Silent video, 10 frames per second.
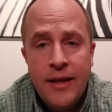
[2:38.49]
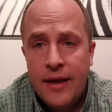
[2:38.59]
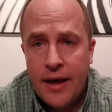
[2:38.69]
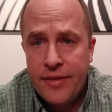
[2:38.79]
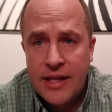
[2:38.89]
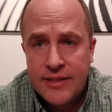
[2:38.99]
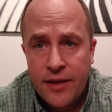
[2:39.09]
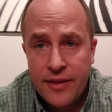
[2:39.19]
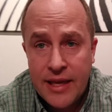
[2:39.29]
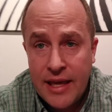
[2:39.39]
that's
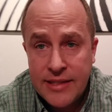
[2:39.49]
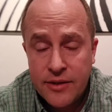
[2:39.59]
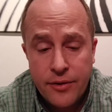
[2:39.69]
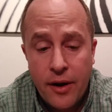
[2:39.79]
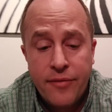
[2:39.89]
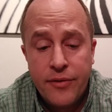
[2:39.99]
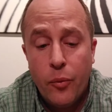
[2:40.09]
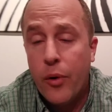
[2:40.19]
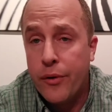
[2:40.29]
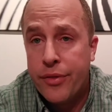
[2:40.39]
not the case, so they're
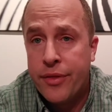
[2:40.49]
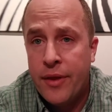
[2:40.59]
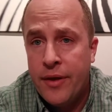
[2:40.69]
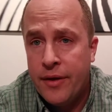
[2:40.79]
often worth